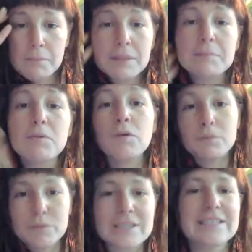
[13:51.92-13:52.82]
people
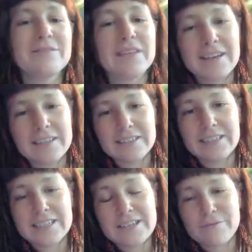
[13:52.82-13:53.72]
will receive that
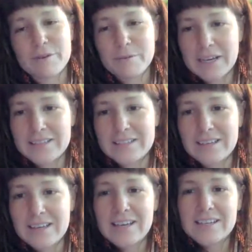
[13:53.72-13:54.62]
healing in different ways.
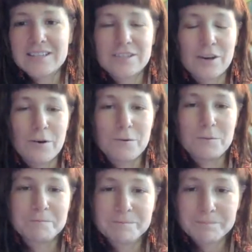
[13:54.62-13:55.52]
So